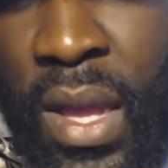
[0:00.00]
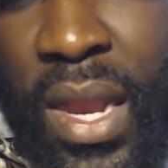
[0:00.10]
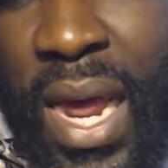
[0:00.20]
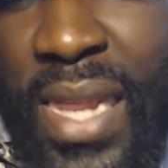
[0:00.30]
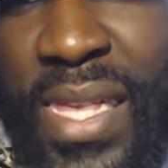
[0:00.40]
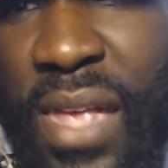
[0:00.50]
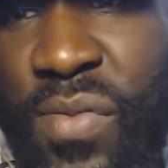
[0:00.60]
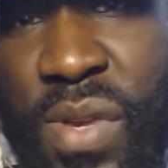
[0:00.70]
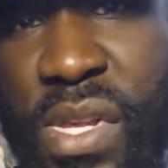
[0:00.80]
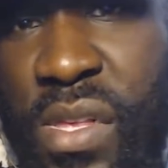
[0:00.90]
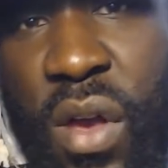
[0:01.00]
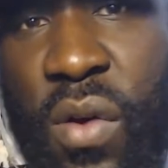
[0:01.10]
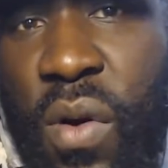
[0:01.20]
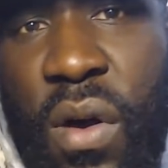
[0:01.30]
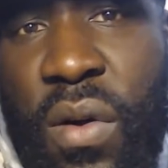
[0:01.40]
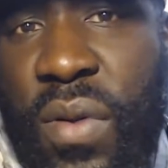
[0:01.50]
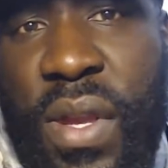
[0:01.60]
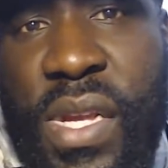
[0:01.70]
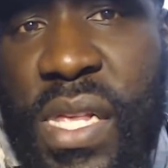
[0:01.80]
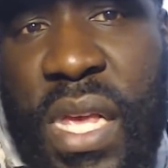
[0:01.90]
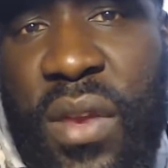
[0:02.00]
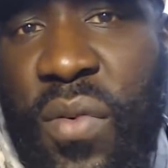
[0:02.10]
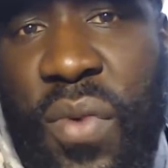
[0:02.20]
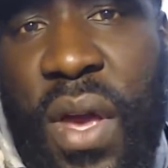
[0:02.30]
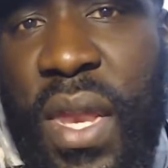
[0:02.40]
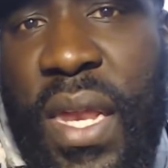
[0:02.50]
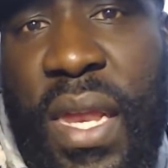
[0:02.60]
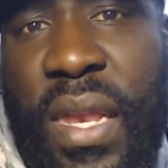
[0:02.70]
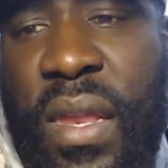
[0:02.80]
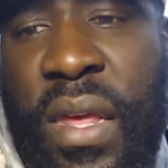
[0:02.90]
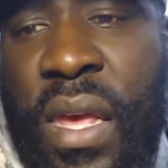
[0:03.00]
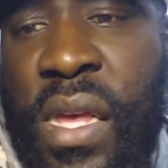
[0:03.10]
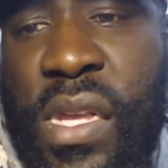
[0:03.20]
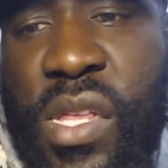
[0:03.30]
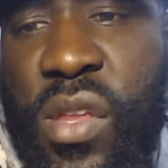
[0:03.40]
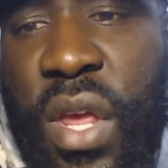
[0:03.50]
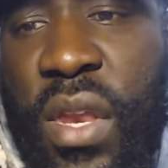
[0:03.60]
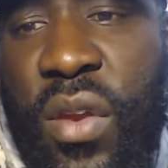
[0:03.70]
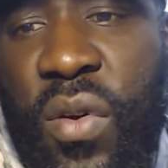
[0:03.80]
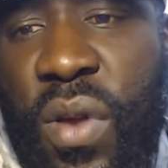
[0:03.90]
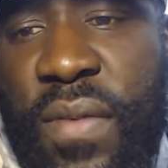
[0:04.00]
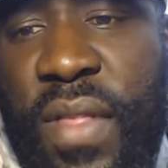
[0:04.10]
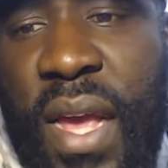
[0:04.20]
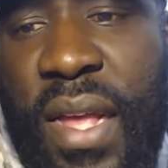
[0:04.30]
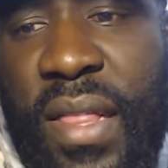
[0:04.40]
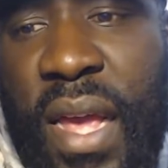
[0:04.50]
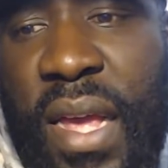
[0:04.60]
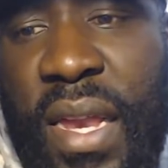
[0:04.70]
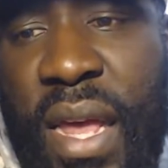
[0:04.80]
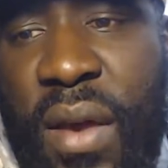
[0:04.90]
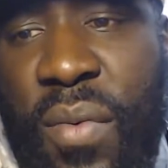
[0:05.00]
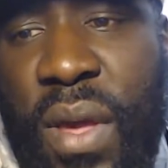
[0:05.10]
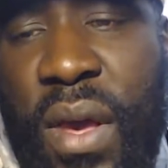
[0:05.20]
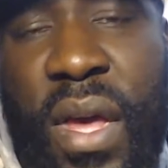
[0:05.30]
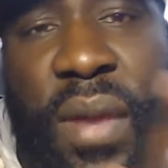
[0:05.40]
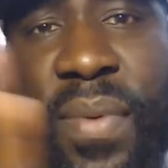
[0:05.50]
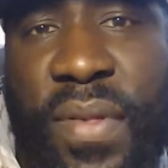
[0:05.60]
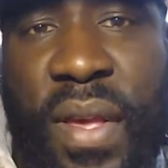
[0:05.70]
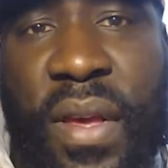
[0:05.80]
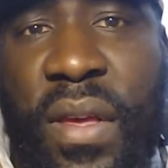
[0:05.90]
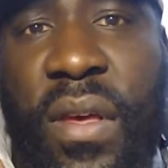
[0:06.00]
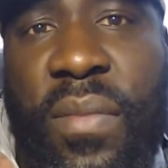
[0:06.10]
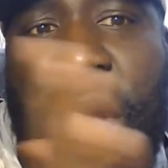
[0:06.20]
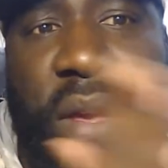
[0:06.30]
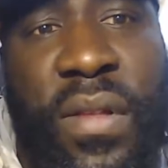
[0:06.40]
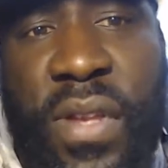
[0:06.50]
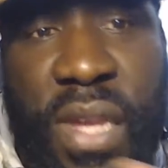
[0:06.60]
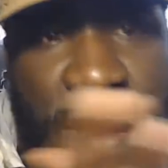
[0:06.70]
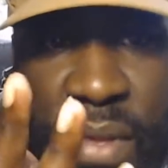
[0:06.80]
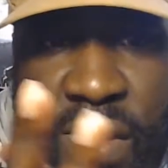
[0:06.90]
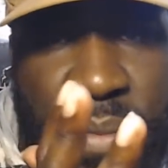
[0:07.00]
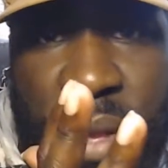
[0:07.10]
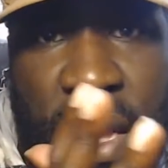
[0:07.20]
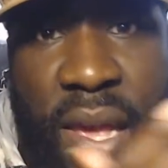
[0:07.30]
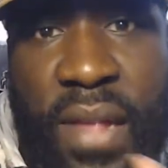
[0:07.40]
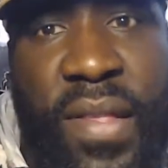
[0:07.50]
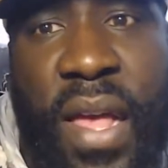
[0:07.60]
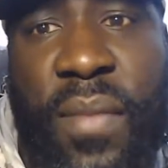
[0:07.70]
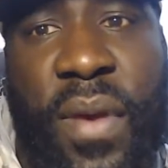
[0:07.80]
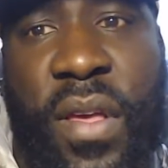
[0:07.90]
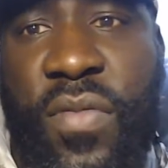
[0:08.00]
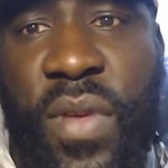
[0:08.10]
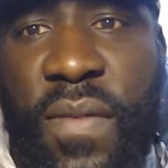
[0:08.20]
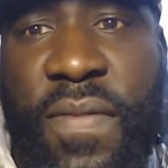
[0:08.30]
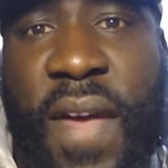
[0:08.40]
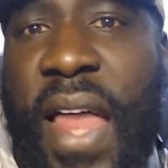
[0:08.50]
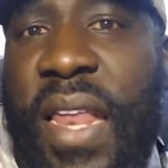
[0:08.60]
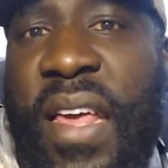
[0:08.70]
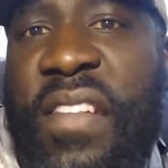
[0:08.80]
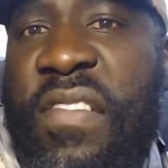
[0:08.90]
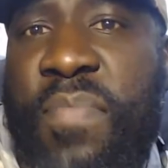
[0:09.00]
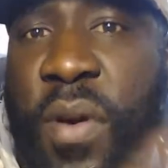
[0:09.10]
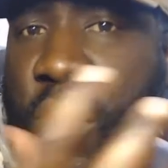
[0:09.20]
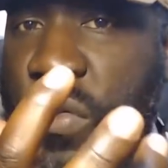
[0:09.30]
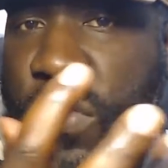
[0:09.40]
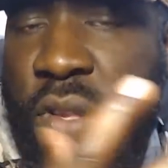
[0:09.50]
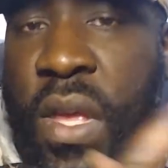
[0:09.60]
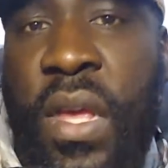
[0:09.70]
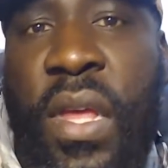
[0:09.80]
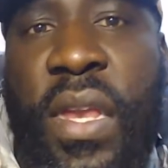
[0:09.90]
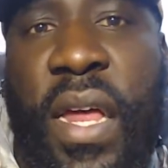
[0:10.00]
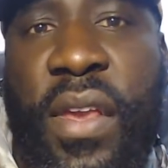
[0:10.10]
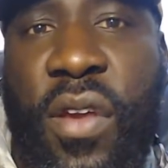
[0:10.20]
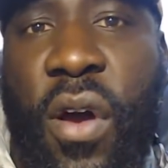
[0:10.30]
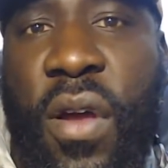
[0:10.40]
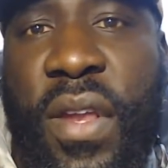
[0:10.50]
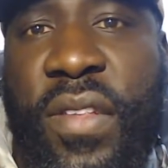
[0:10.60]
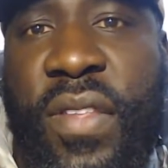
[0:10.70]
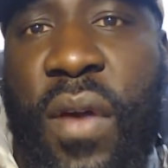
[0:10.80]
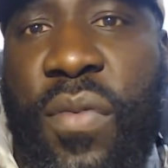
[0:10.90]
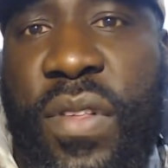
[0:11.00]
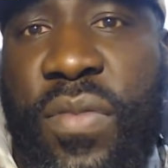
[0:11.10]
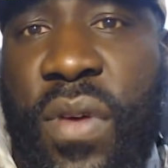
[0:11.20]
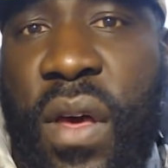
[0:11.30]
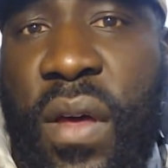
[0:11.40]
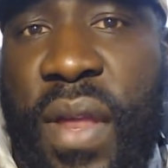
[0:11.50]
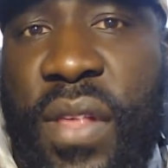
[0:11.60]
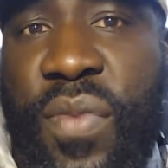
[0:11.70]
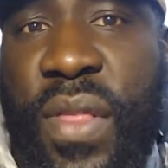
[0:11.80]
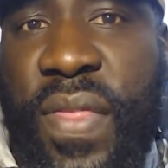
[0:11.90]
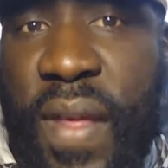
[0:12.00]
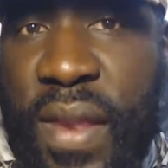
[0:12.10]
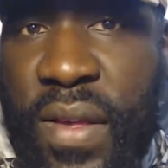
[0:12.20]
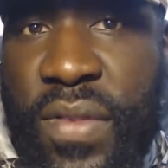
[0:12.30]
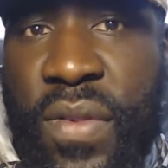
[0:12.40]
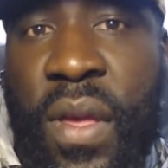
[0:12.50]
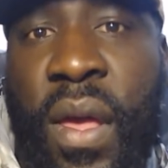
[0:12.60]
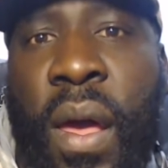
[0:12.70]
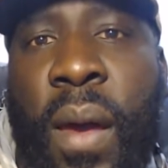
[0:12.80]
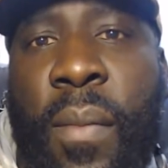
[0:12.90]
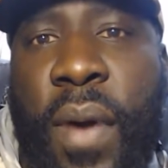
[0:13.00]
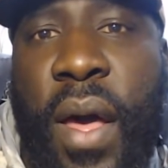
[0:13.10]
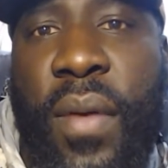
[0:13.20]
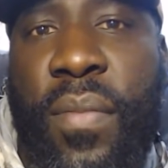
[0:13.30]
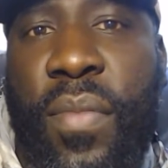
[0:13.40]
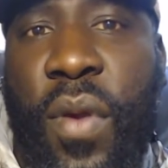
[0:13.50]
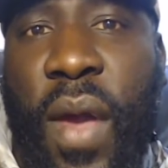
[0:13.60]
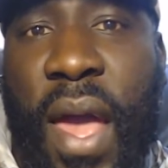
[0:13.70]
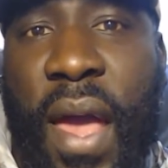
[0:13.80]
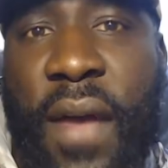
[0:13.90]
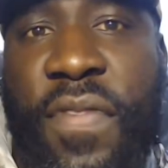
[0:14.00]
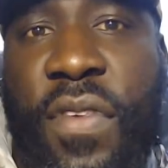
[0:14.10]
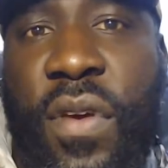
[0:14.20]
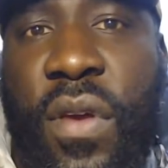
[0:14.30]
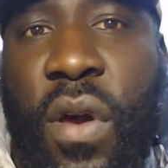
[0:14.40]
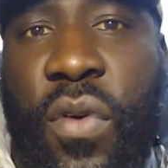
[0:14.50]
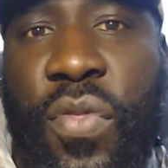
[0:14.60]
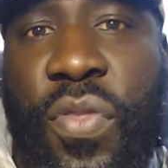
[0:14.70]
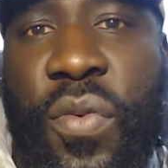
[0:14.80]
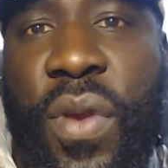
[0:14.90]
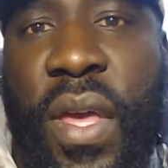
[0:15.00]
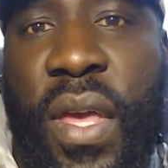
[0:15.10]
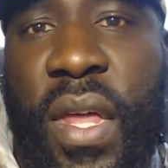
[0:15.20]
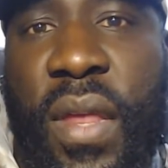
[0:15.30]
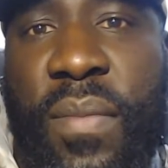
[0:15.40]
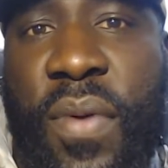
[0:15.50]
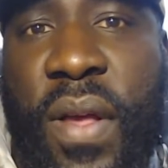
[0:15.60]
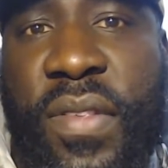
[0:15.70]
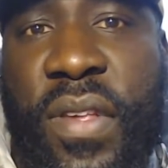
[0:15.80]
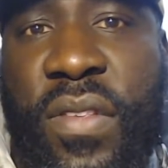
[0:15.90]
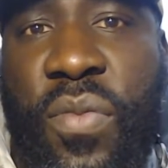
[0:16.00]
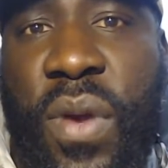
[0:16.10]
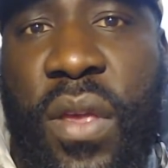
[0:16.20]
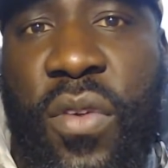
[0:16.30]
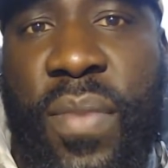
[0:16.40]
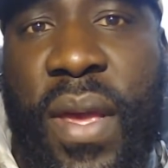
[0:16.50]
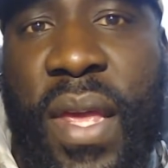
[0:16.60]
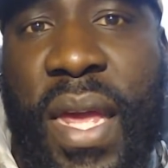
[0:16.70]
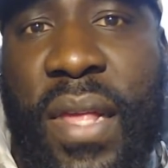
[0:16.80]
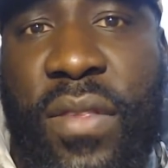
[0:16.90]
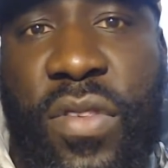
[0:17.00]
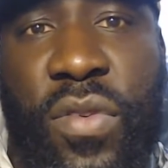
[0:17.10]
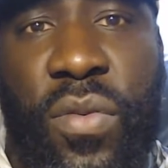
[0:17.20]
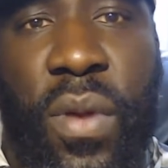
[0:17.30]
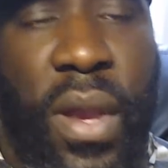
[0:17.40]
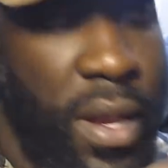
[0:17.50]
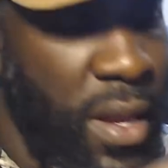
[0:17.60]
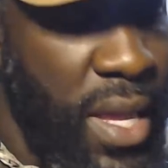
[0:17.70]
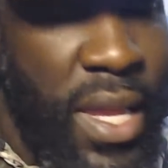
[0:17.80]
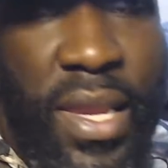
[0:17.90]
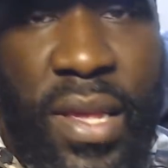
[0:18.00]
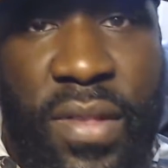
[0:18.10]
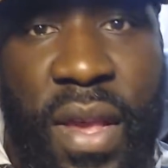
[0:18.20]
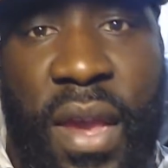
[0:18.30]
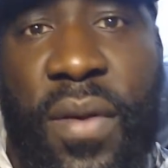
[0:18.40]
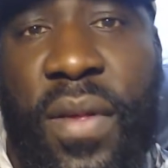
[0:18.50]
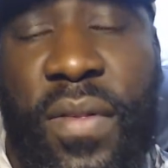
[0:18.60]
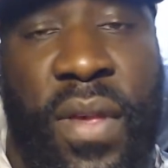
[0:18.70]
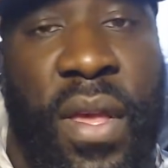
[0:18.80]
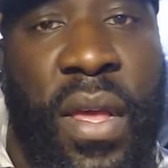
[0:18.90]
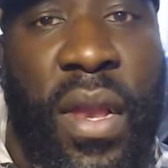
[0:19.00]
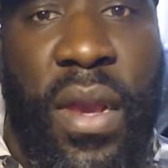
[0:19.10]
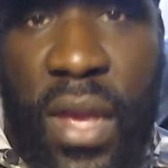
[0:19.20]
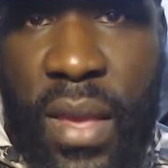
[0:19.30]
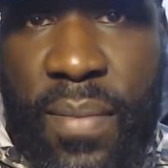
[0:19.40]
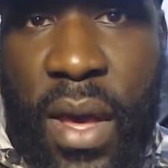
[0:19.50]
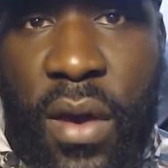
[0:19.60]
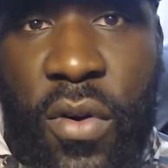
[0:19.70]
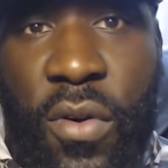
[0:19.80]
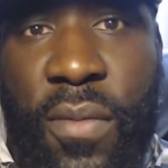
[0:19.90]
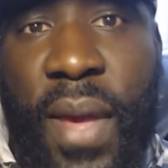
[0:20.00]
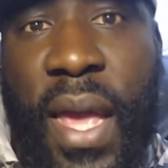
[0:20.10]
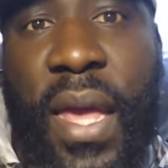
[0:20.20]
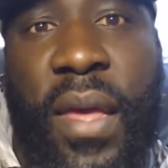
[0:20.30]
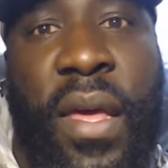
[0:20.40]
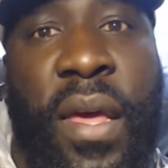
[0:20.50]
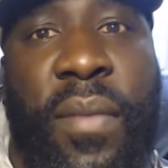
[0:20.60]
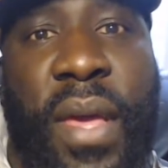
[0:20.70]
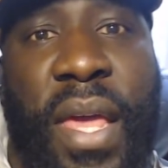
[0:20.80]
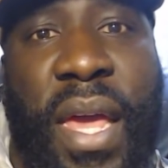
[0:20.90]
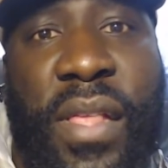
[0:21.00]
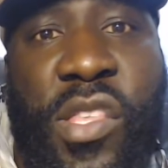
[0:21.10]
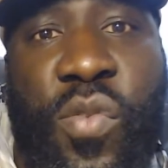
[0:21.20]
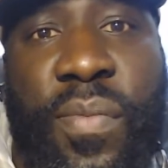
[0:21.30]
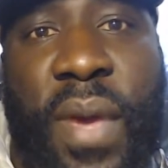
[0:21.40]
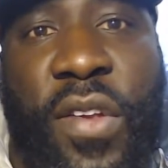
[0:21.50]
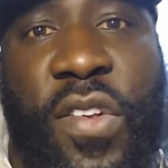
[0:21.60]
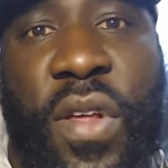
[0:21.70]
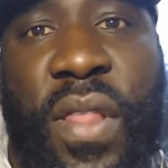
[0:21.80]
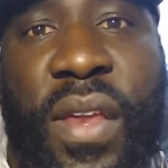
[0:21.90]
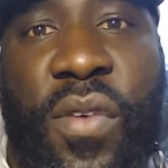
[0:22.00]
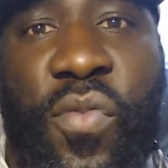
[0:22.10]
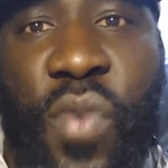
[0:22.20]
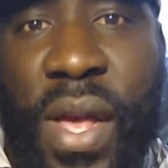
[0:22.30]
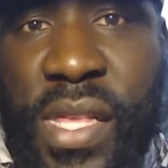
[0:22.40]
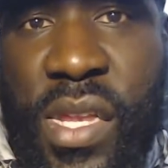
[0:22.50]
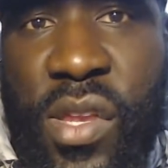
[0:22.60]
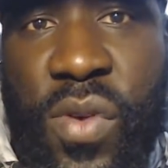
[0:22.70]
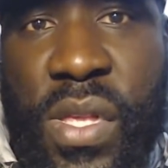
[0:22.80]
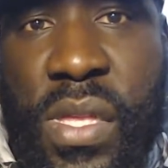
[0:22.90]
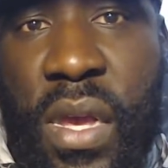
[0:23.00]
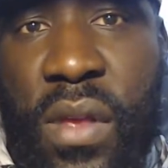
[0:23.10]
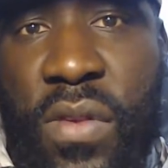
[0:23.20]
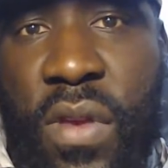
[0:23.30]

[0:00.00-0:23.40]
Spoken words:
A lot of times we just go on and just get to running and just get to doing everything, thinking that we're 100% good because demons have been cast out, because we done finally exposed that darkness that's within us. But you have to go through the healing process where you begin to look at these areas Look at my old man. Begin to make sure that the residue is there is